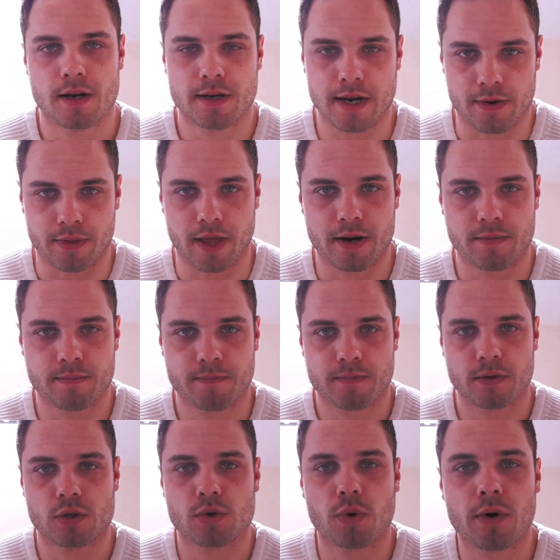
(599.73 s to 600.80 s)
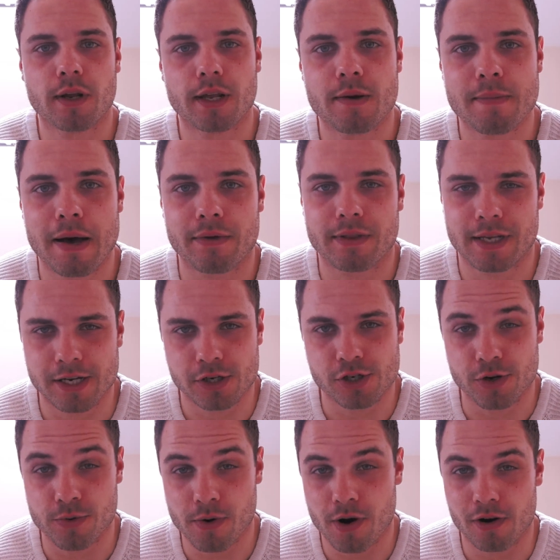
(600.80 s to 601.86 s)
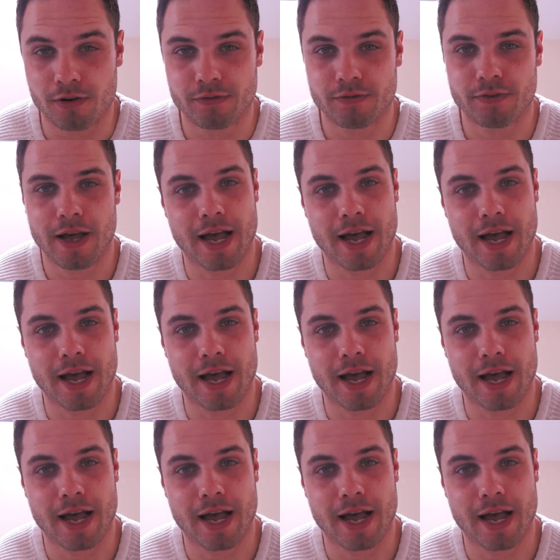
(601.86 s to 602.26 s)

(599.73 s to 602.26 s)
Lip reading: Now then, talking about the issue of